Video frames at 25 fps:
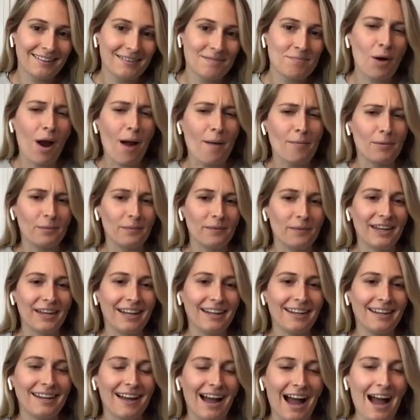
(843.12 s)

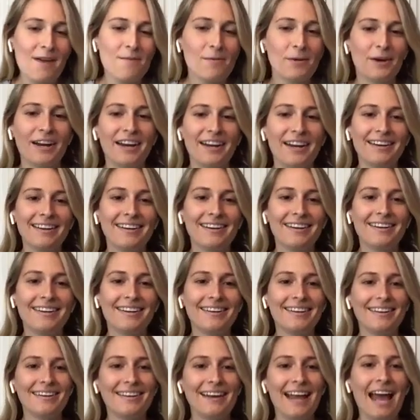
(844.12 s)
Probably. Yeah. I wouldn't.
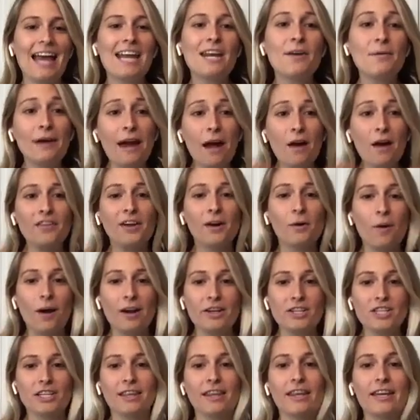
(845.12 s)
Anyone out there
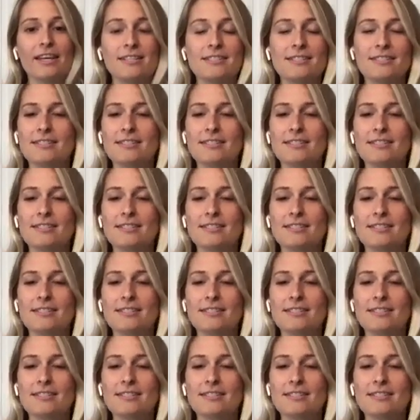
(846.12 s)
watching this?